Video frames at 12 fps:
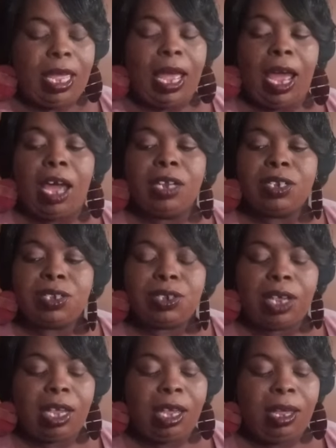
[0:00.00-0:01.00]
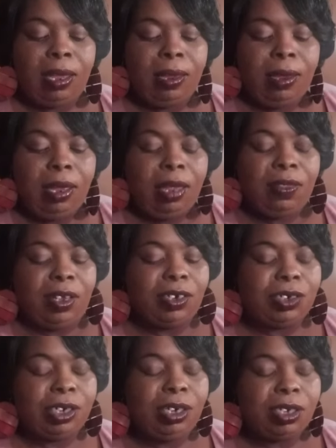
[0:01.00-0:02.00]
I understand that
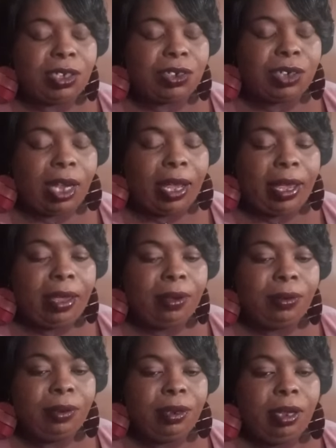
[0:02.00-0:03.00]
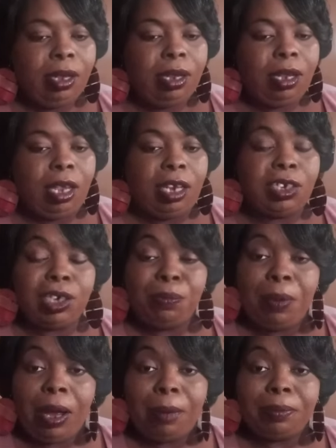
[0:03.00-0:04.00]
she is a child and she
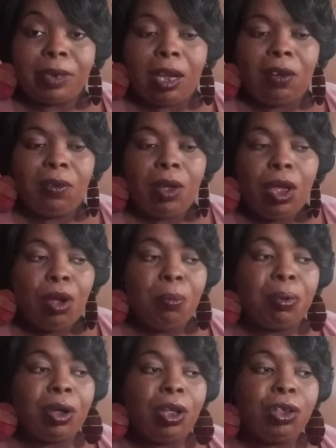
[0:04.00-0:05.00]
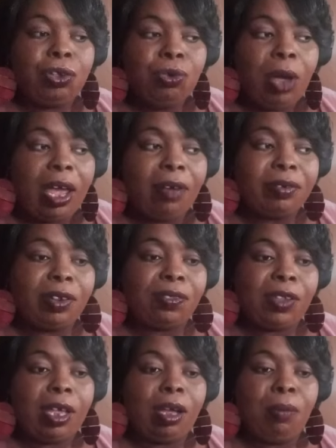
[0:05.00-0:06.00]
popped off, but you have to
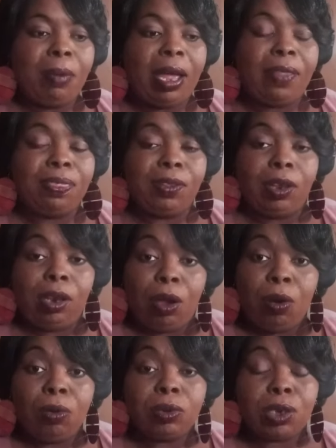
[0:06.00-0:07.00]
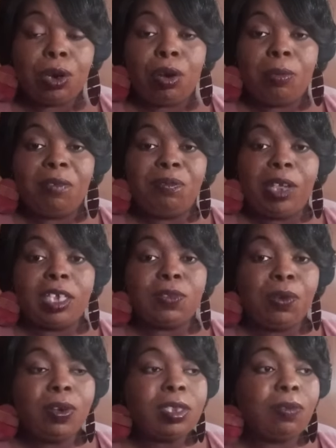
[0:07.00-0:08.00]
think about the long term effects.
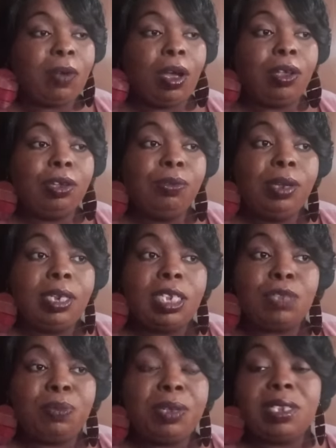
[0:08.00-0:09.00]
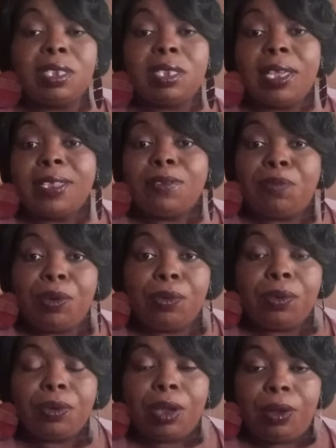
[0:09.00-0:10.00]
First of all, you in this business as a
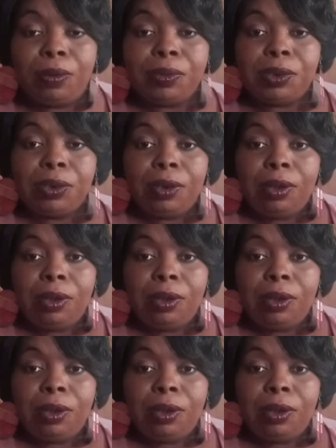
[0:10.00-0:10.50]
vocal coach.